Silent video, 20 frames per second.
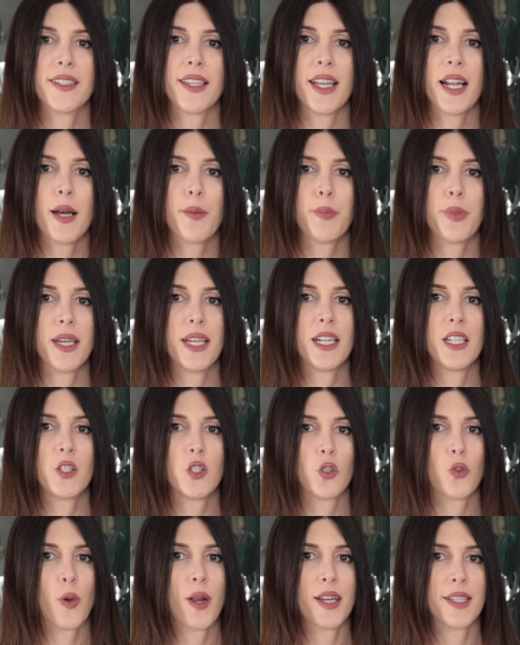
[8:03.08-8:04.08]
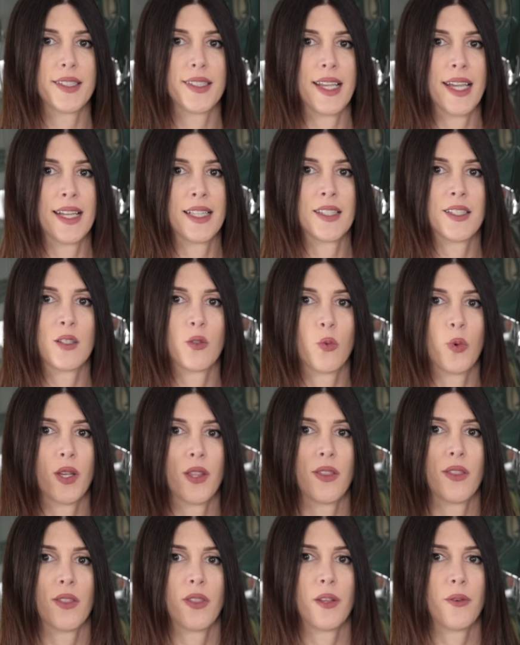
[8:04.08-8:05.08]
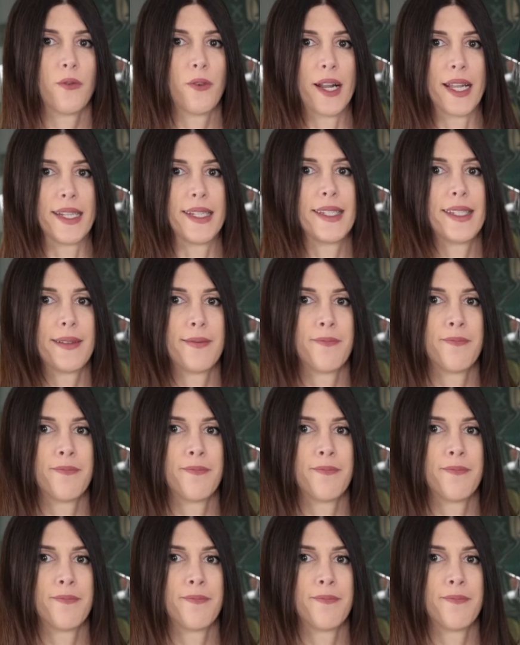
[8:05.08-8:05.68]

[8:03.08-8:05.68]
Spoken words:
setup, it is square stanced with the front.